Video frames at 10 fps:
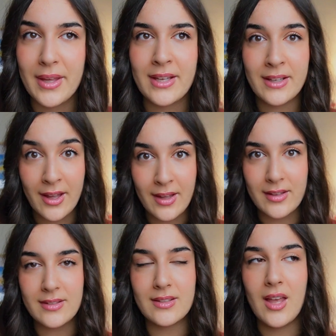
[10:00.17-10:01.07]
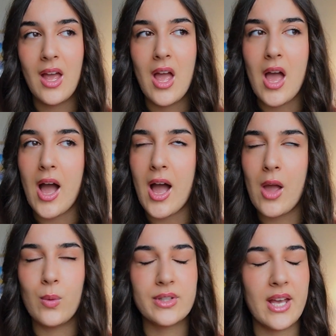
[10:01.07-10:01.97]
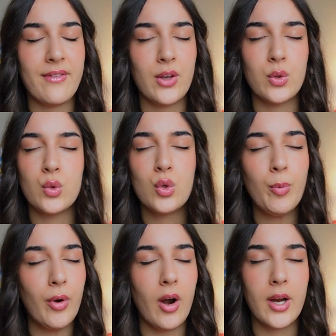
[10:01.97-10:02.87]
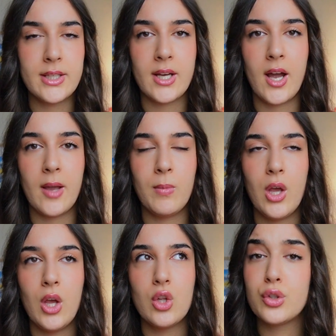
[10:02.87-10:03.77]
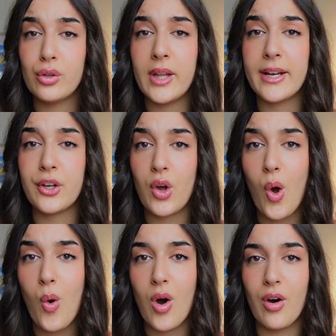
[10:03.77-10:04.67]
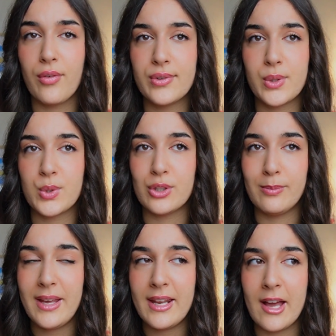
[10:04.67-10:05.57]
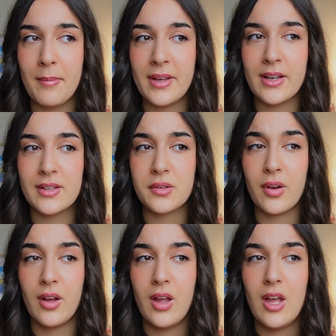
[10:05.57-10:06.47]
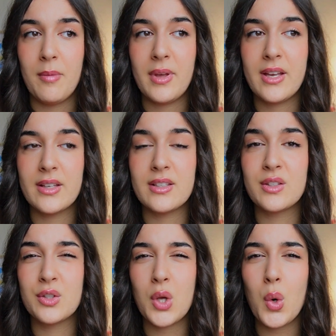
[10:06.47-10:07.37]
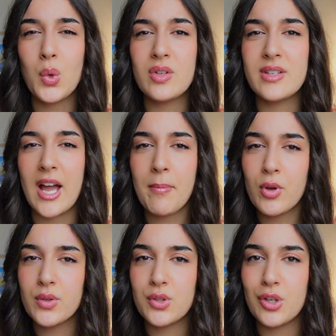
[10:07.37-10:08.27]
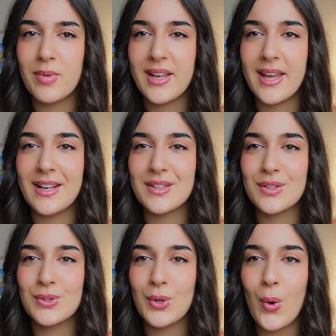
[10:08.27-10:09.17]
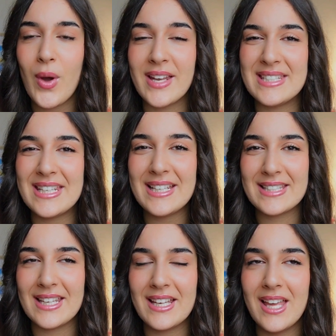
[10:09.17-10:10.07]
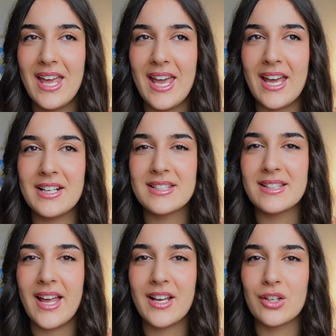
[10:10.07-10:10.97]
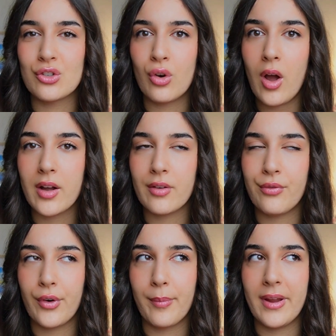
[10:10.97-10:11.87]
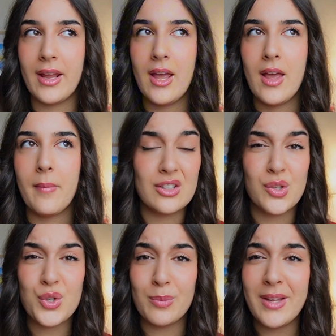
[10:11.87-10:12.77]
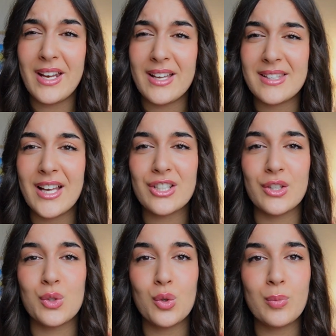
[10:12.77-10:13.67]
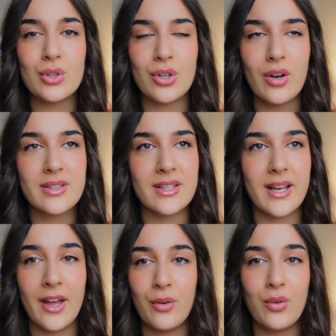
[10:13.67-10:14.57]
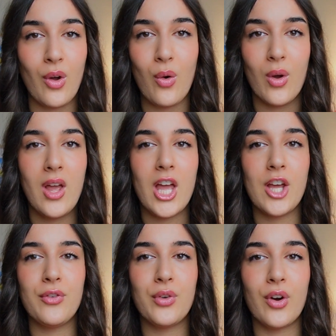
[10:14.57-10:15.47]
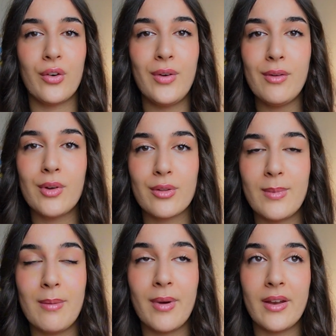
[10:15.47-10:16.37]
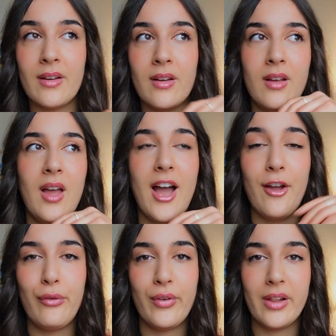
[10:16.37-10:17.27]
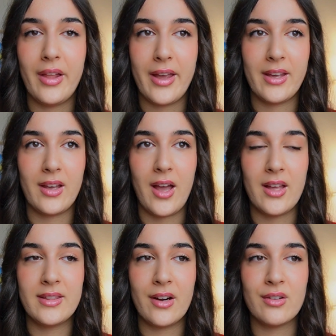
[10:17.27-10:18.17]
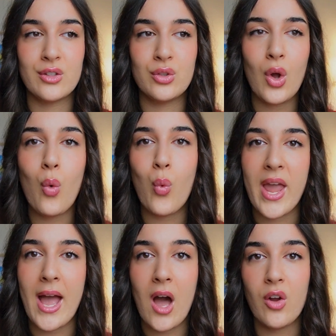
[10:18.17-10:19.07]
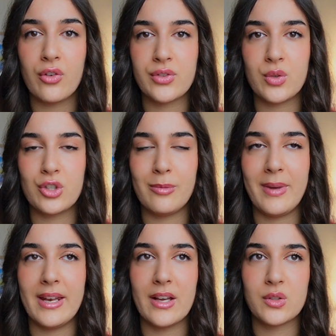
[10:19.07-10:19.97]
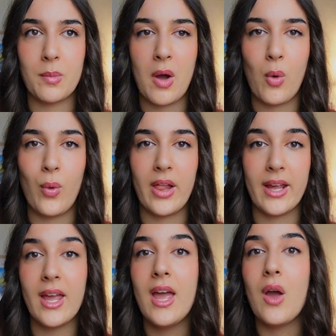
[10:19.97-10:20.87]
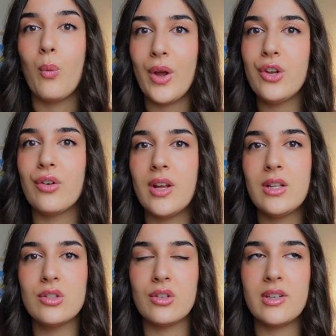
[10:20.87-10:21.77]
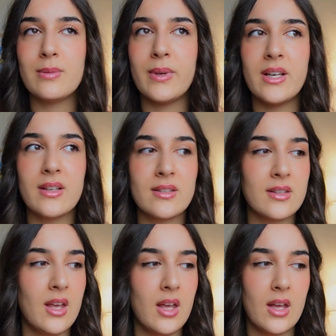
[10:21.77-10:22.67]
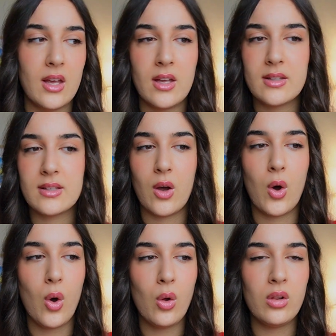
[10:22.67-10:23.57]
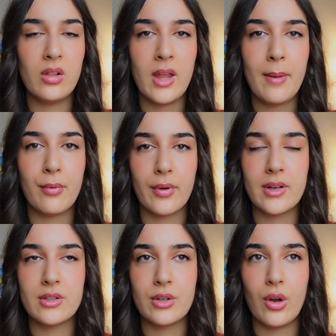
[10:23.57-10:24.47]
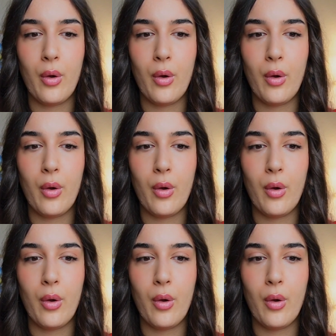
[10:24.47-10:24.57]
because I was having a super hard time to let go of social media because it's so time consuming and it's so addicting, and it's like a drug for me. Social media is actually super toxic. I don't know if you agree with me, but I feel like there is no way out of social media somehow, like when you're into this, because it's a whole labyrinth,